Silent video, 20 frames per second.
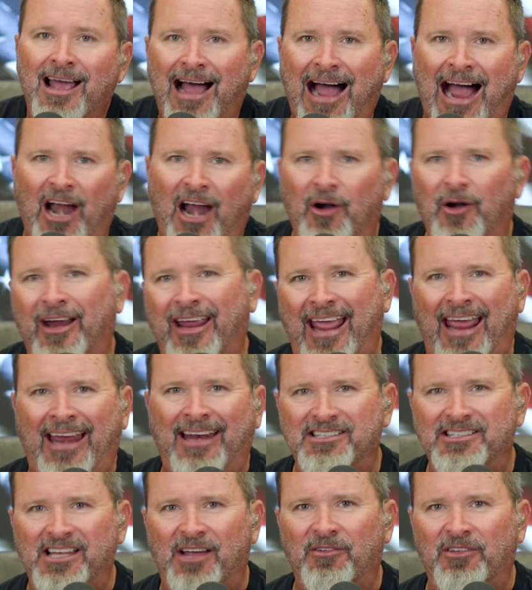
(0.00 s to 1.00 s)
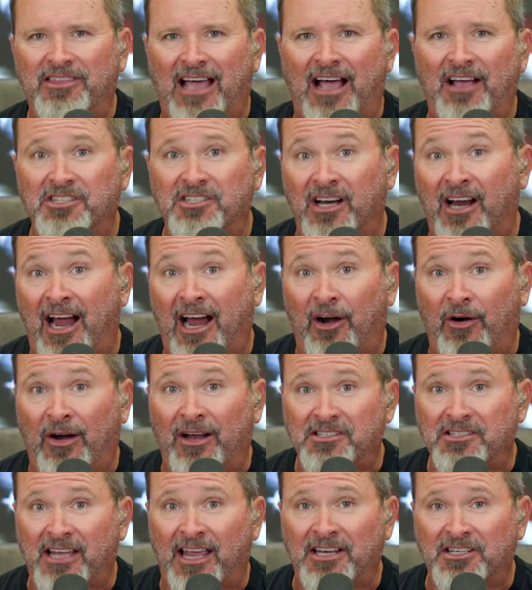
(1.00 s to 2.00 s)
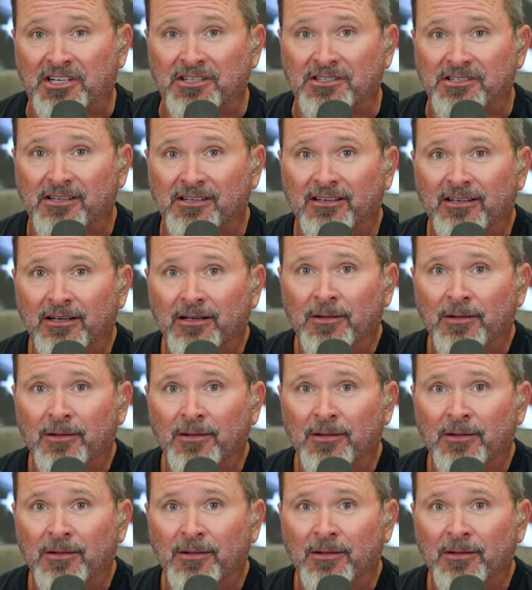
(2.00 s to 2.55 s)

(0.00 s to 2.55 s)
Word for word: hiring 87,000 IRS agents